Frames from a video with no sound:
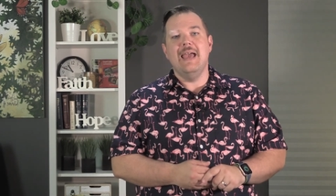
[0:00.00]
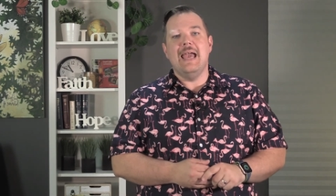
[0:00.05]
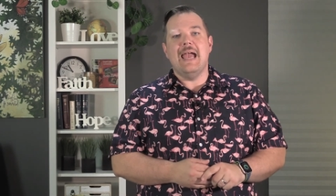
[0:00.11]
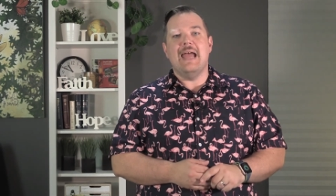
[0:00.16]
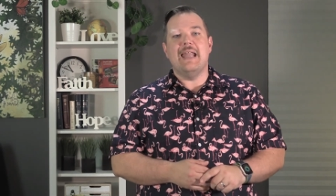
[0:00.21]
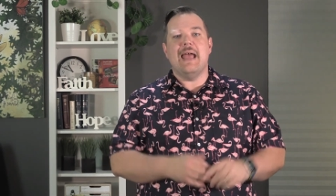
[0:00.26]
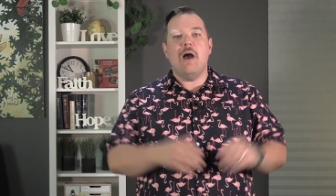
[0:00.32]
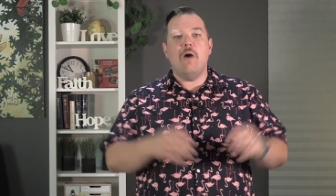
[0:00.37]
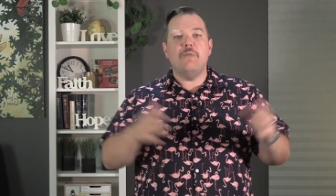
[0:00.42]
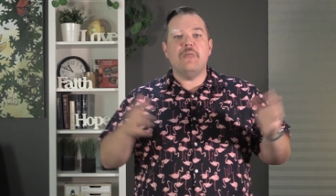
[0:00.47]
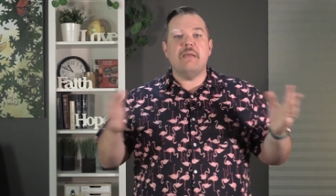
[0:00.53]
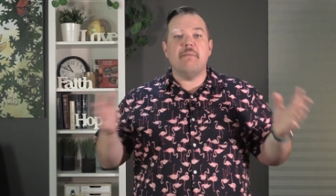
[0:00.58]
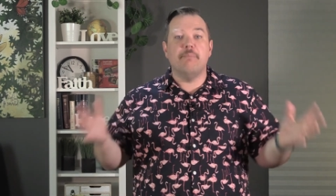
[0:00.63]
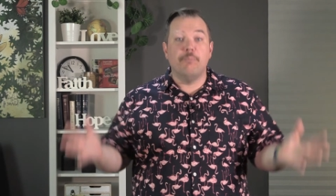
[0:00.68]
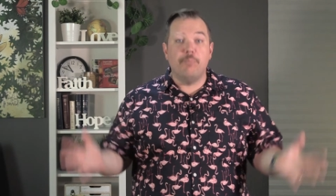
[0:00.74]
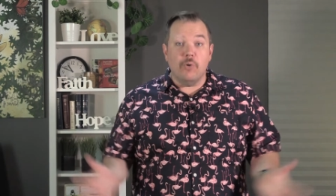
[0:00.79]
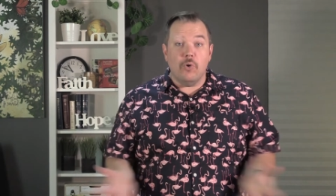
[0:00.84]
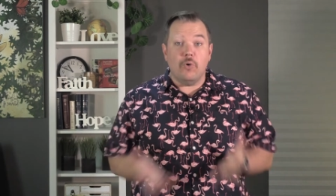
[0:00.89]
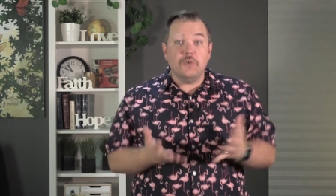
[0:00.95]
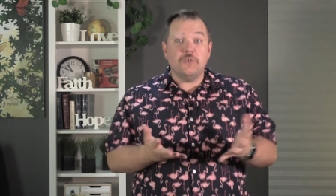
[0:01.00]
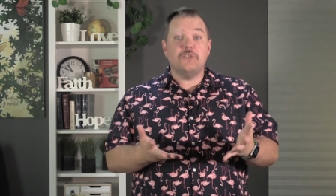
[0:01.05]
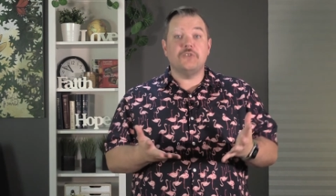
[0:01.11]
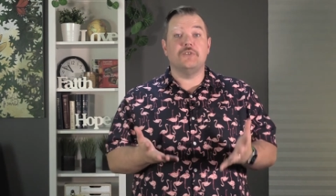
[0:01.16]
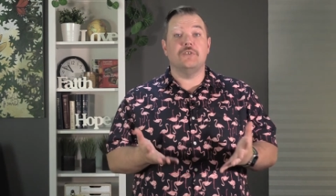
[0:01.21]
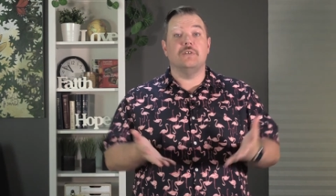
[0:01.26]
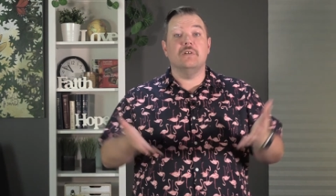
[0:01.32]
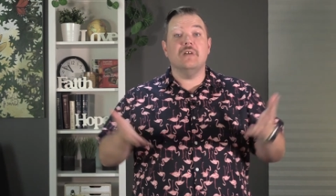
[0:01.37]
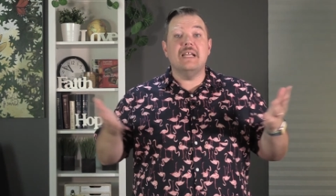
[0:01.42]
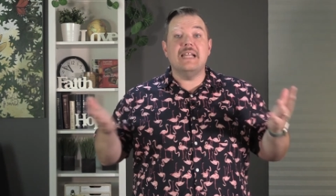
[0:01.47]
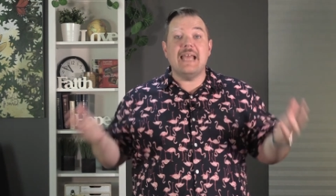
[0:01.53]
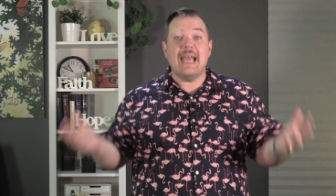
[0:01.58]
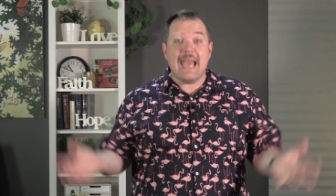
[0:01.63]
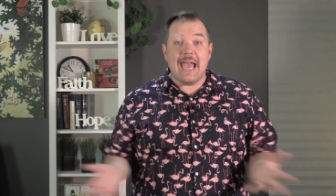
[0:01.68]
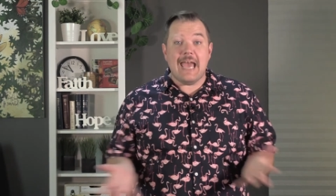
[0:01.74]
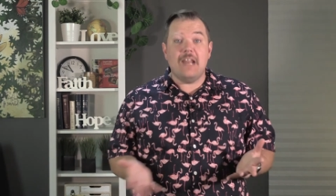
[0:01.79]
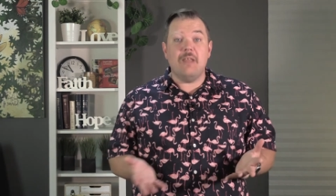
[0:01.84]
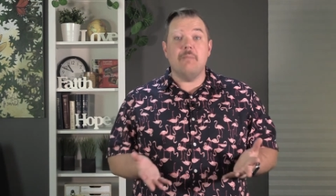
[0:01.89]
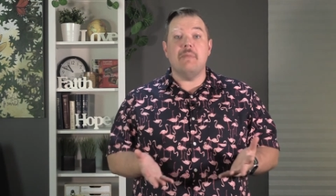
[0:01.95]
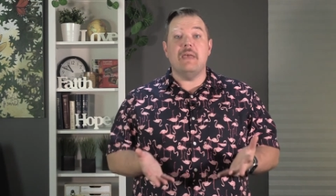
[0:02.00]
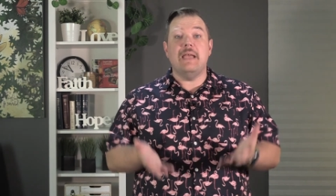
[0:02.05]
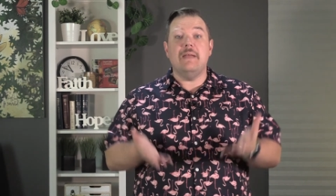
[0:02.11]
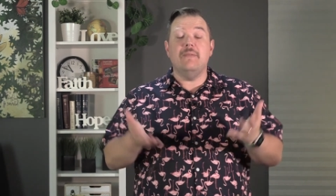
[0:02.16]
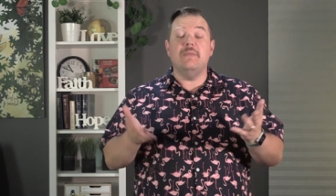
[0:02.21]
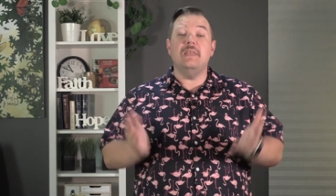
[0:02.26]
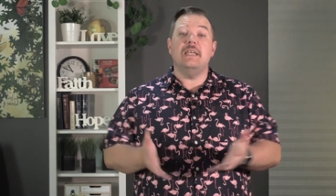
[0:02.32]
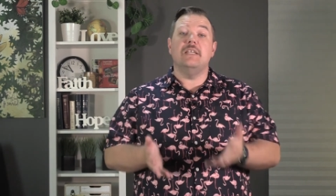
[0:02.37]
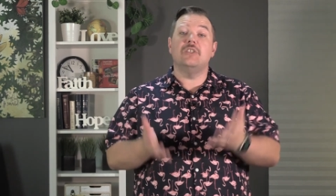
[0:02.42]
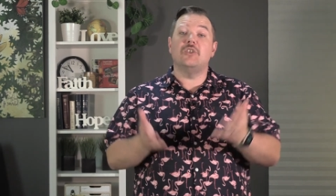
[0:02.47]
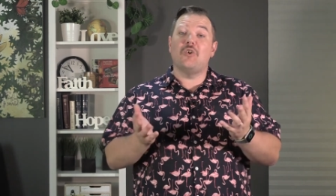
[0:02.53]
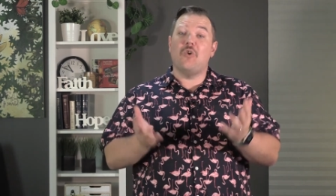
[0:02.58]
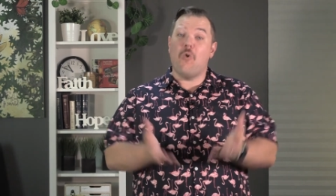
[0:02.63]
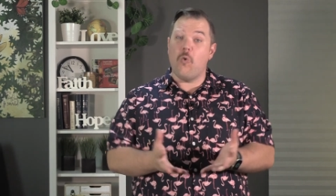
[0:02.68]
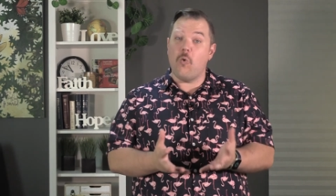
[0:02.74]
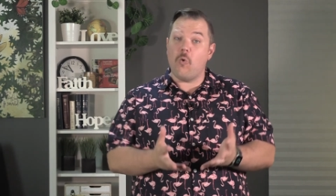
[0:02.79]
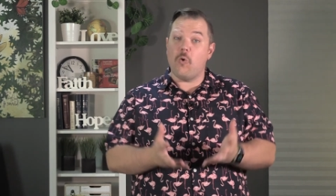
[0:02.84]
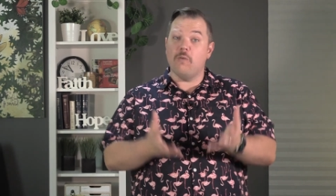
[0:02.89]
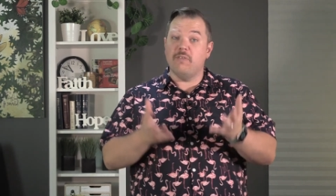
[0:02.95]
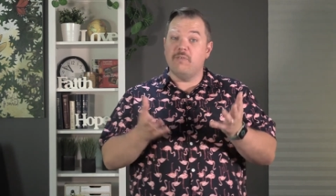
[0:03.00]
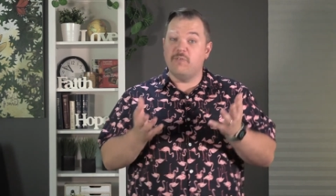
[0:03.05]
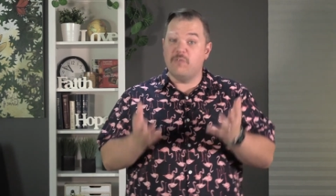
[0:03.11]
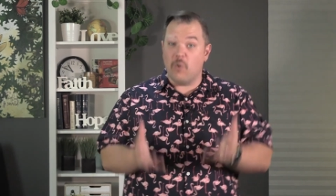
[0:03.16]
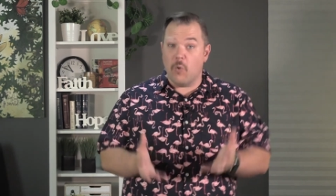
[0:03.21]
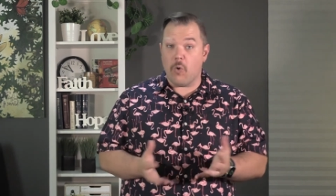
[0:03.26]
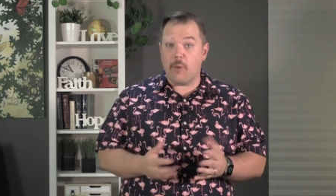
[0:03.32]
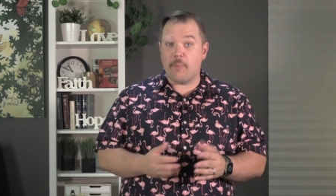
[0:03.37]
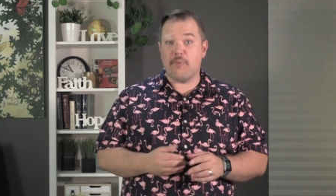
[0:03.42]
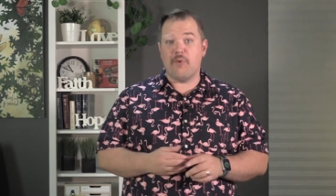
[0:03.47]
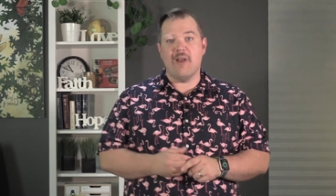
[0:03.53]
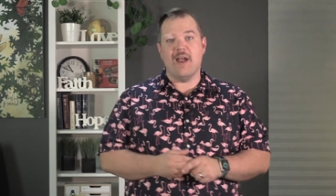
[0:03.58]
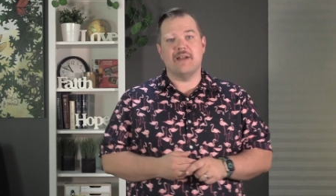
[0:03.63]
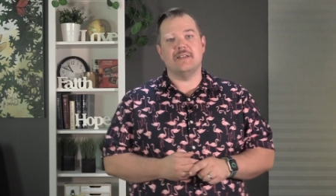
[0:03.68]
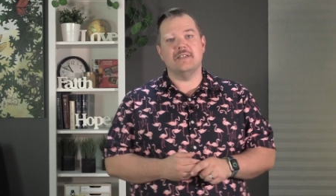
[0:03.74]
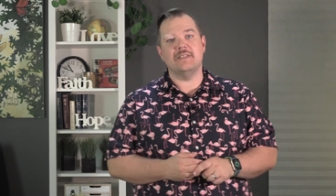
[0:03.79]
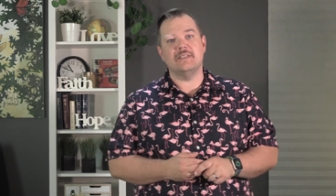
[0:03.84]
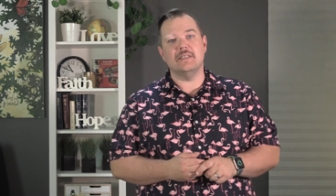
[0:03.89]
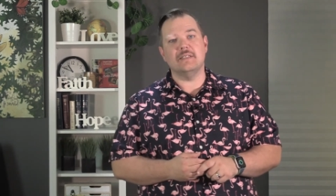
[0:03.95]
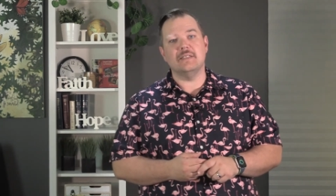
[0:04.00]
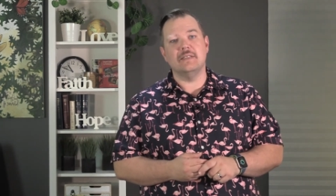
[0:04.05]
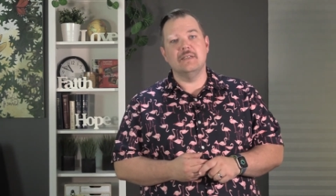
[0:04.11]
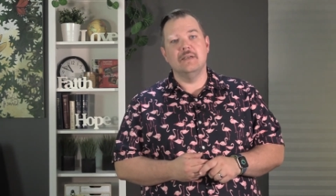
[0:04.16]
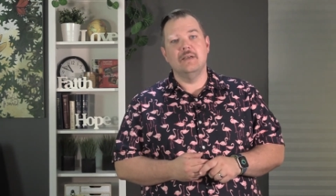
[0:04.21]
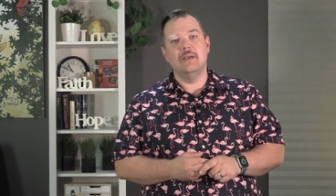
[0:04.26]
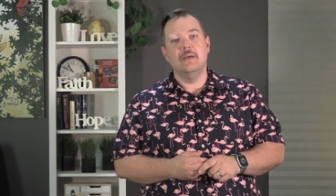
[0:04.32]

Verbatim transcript: and how they bolster and animate these core four practices.